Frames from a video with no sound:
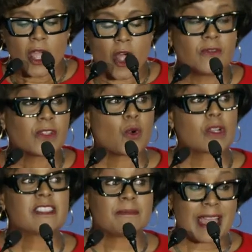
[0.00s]
Over the
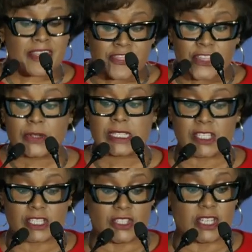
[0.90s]
course of my
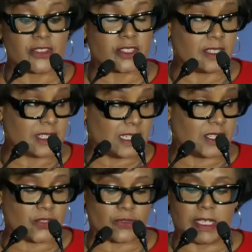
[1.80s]
36 years in this
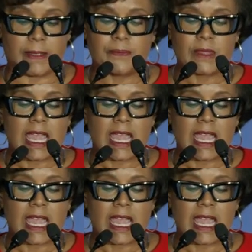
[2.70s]
industry,